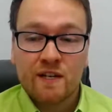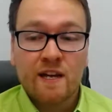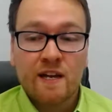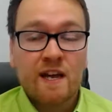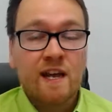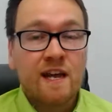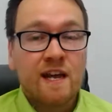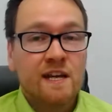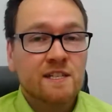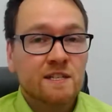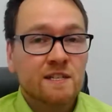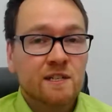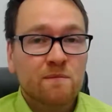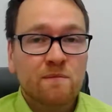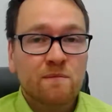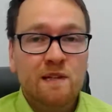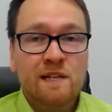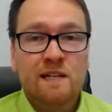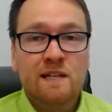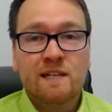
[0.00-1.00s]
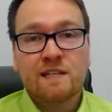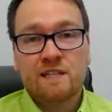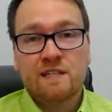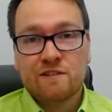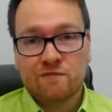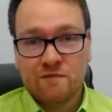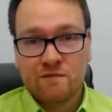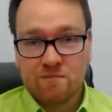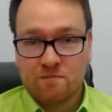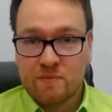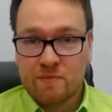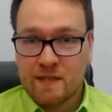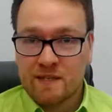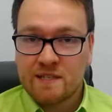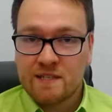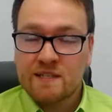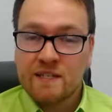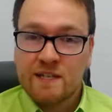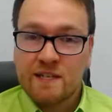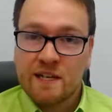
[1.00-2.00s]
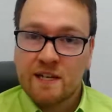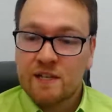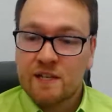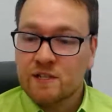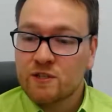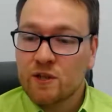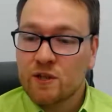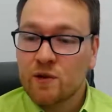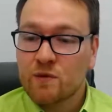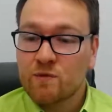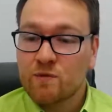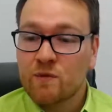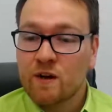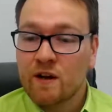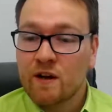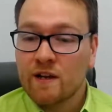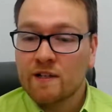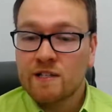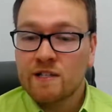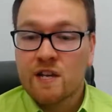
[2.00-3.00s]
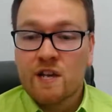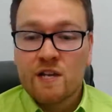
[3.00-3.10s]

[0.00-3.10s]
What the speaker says: is a completely different beastie in its own right.